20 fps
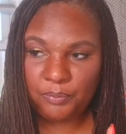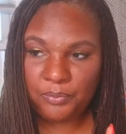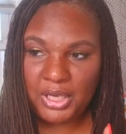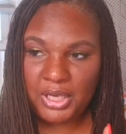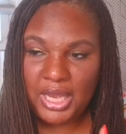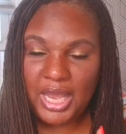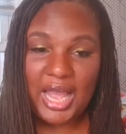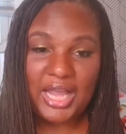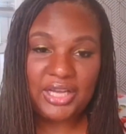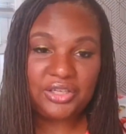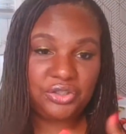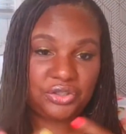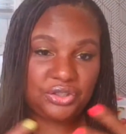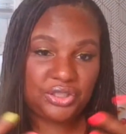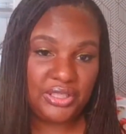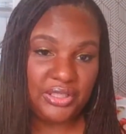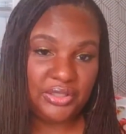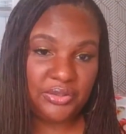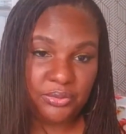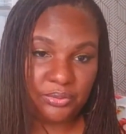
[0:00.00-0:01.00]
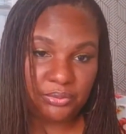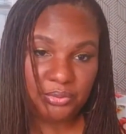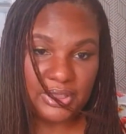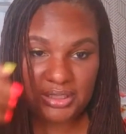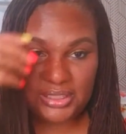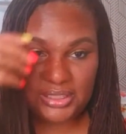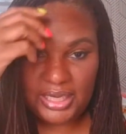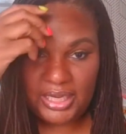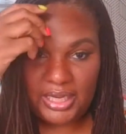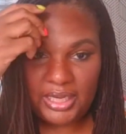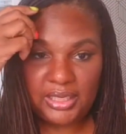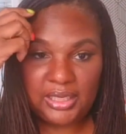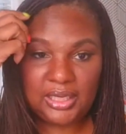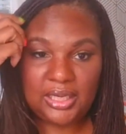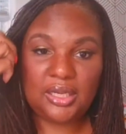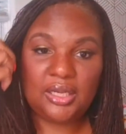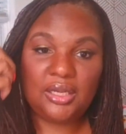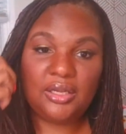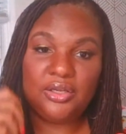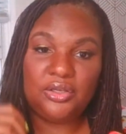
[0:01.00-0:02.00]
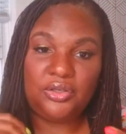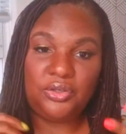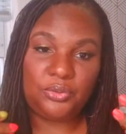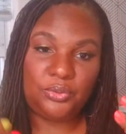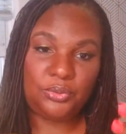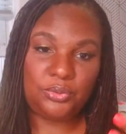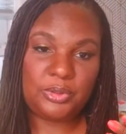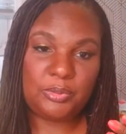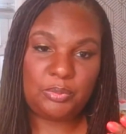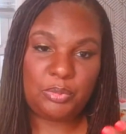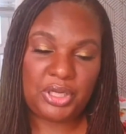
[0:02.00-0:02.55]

actually still to this day use.